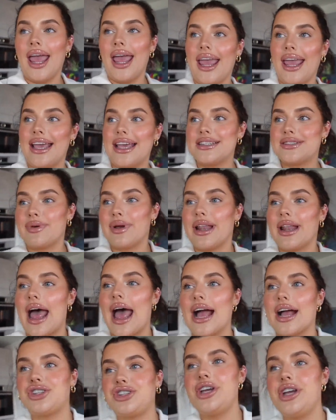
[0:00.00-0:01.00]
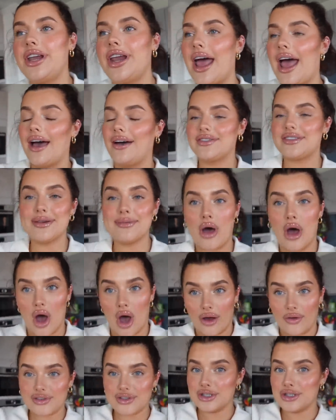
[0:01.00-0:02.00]
is we're actually gonna have some
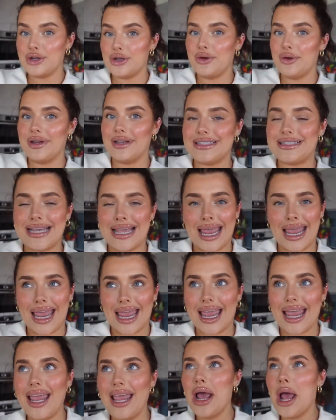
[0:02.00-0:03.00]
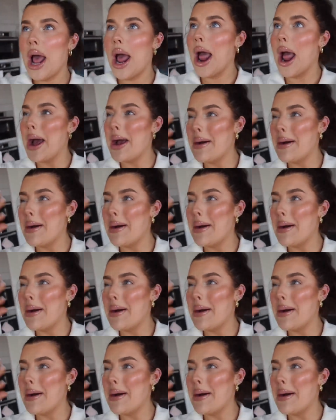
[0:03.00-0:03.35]
afternoon tea